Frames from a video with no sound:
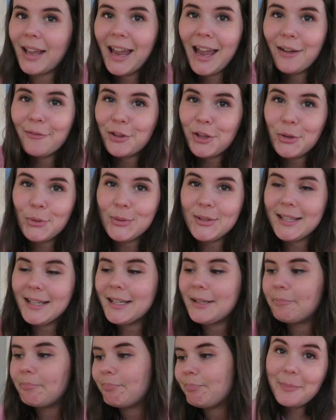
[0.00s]
I haven't used
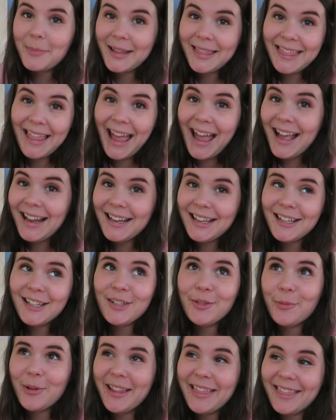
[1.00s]
it. But that
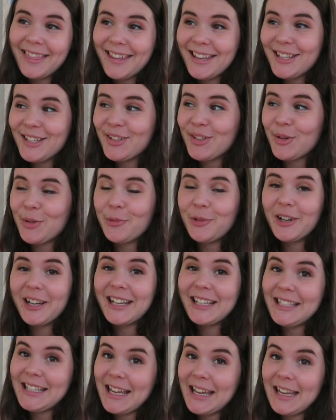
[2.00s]
is what this
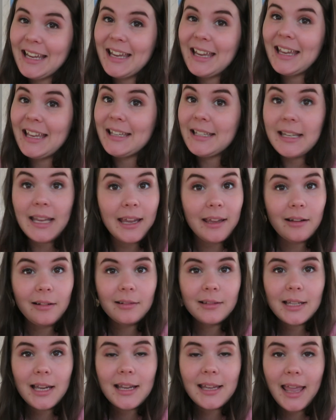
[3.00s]
workday
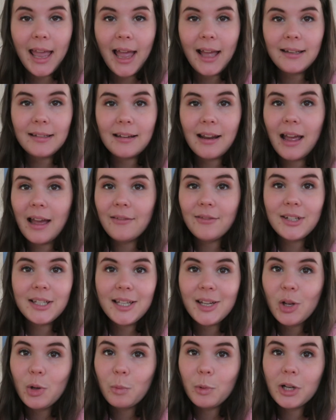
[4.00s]
entailed. Again, every
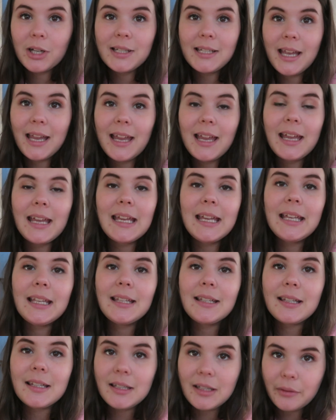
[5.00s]
single workday
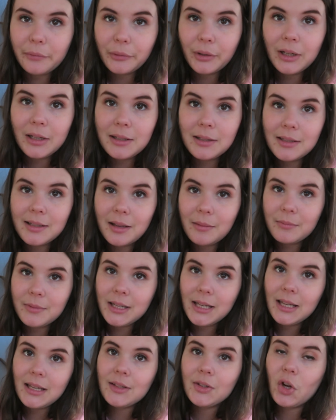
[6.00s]
is different. Some
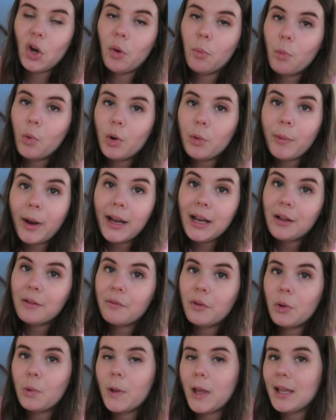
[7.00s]
days are more writing
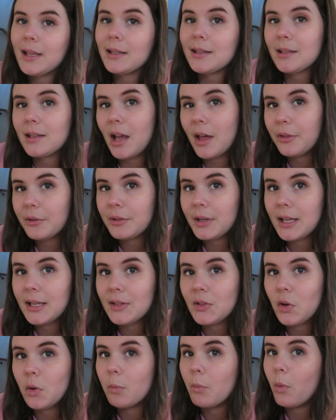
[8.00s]
focused, other
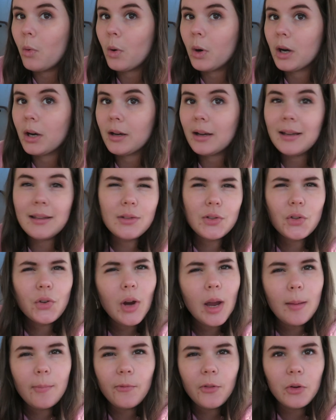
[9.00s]
days are more
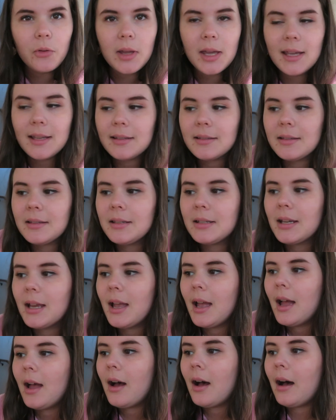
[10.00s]
Instagram focused,
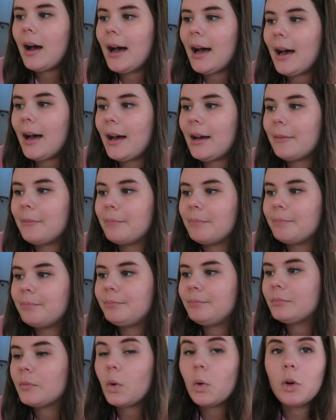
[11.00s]

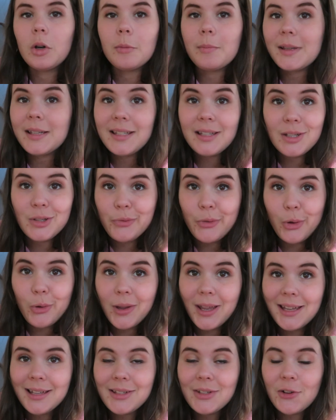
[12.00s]
um, or business
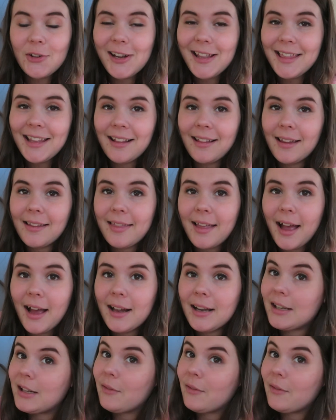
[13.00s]
focused or anything like that.